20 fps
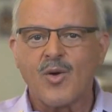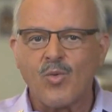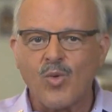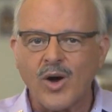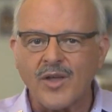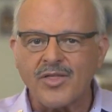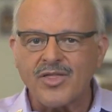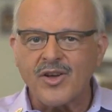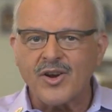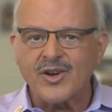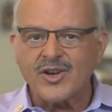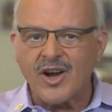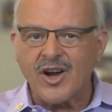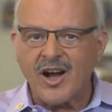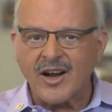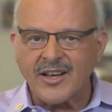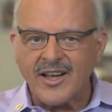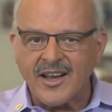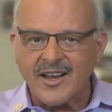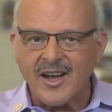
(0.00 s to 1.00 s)
What they're
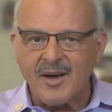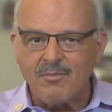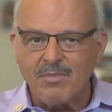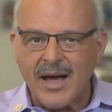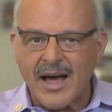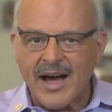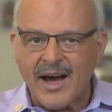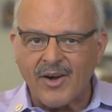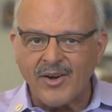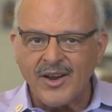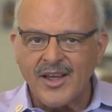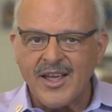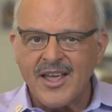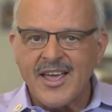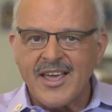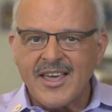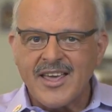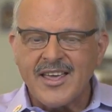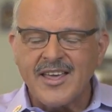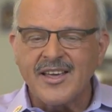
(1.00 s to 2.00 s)
talking about
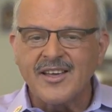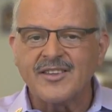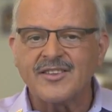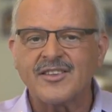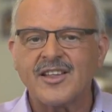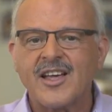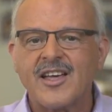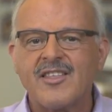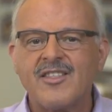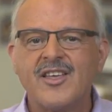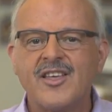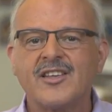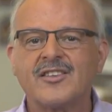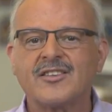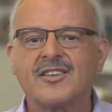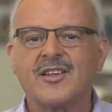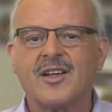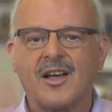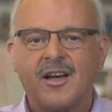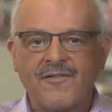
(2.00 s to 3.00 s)
is
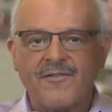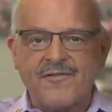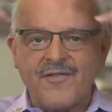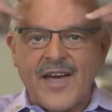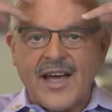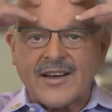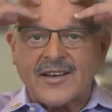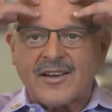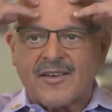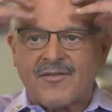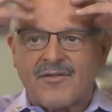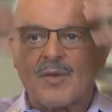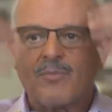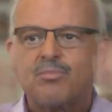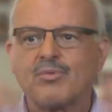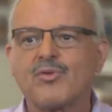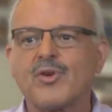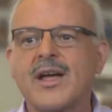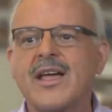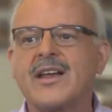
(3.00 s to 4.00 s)
this effect of the
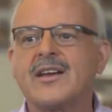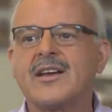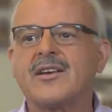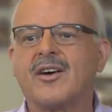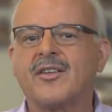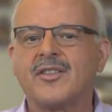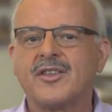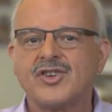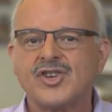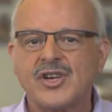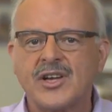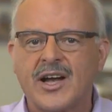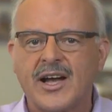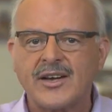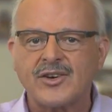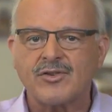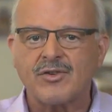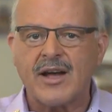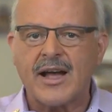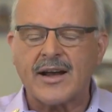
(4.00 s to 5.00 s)
brain on the
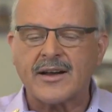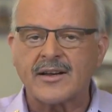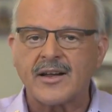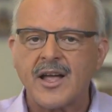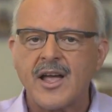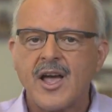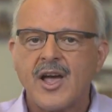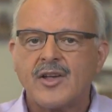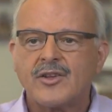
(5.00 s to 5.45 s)
GI tract.